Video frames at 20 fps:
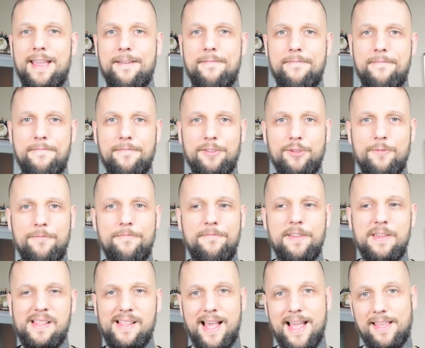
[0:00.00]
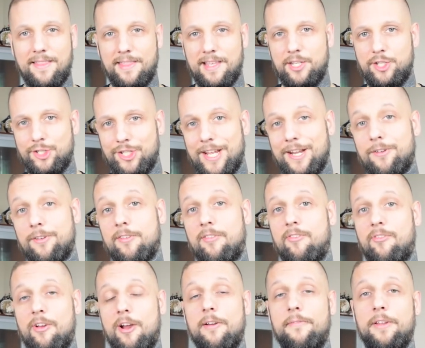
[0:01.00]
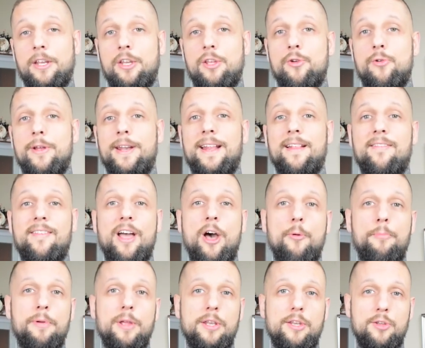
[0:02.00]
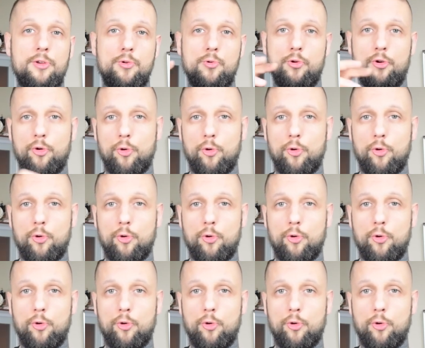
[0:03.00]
if you feel like this channel is serving you and it's helping you